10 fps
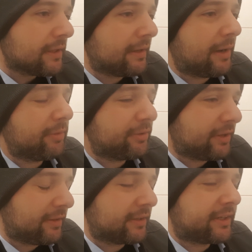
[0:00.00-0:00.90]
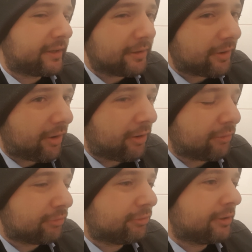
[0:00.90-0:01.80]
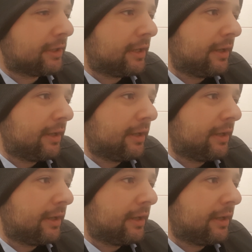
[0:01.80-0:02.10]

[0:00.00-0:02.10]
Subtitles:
Now, the thing that killed off